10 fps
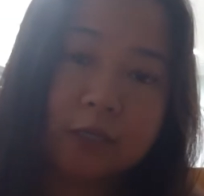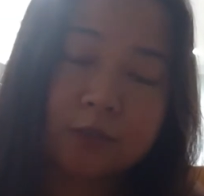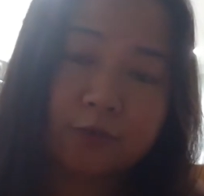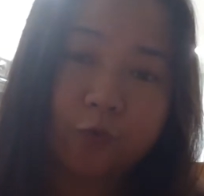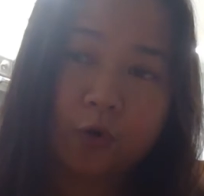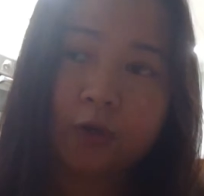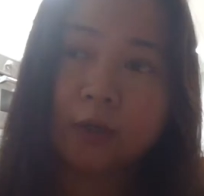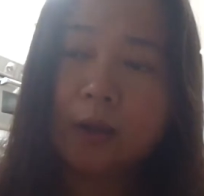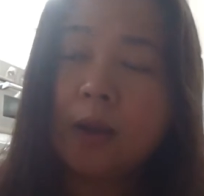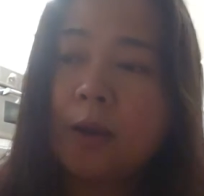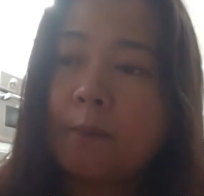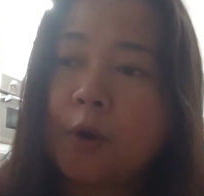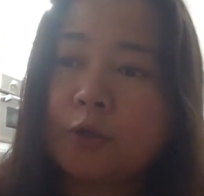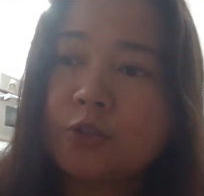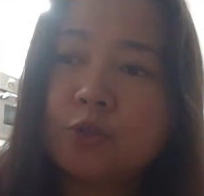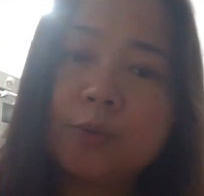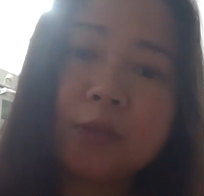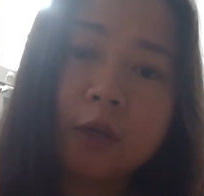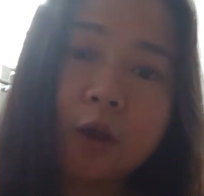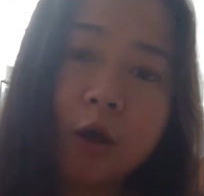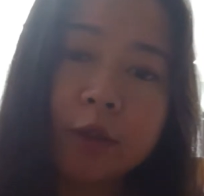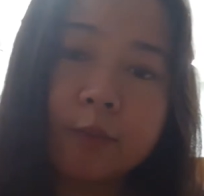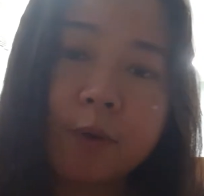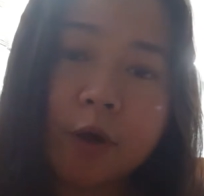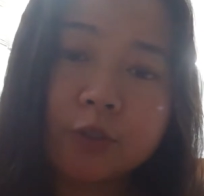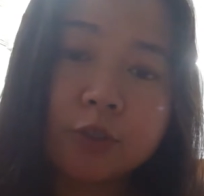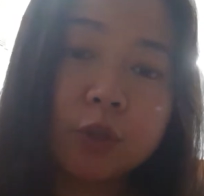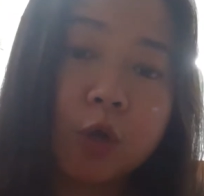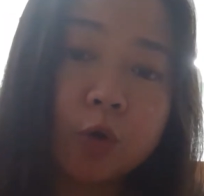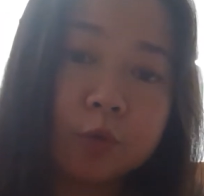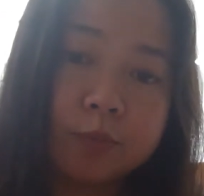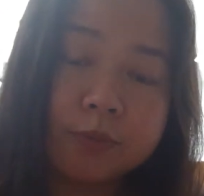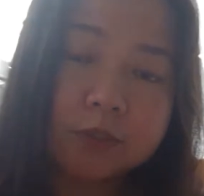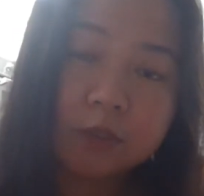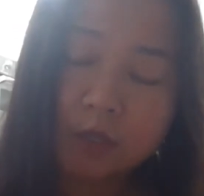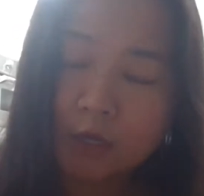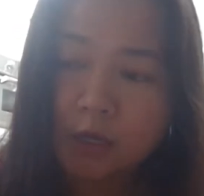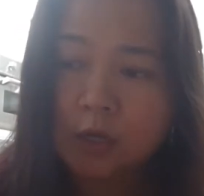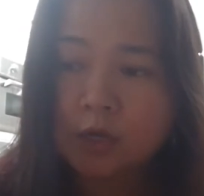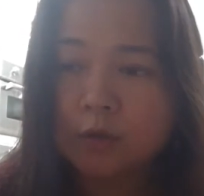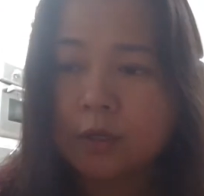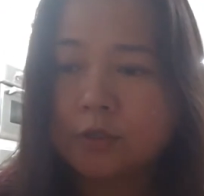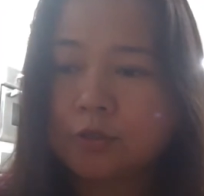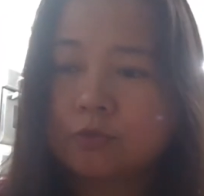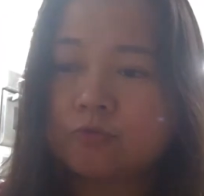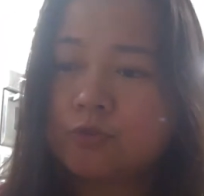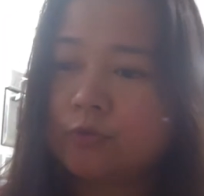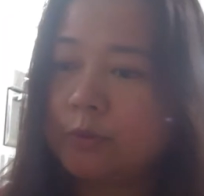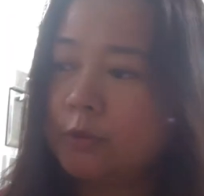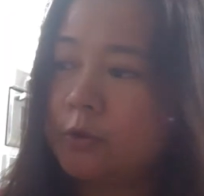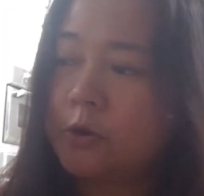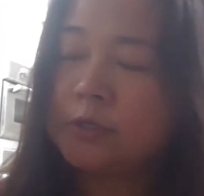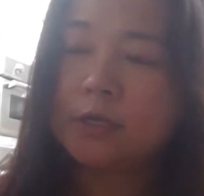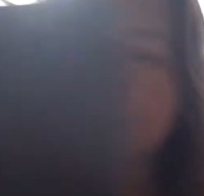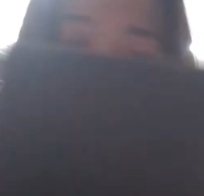has 4 parts to it. They call the parts lobes. Okay, so the cerebral cortex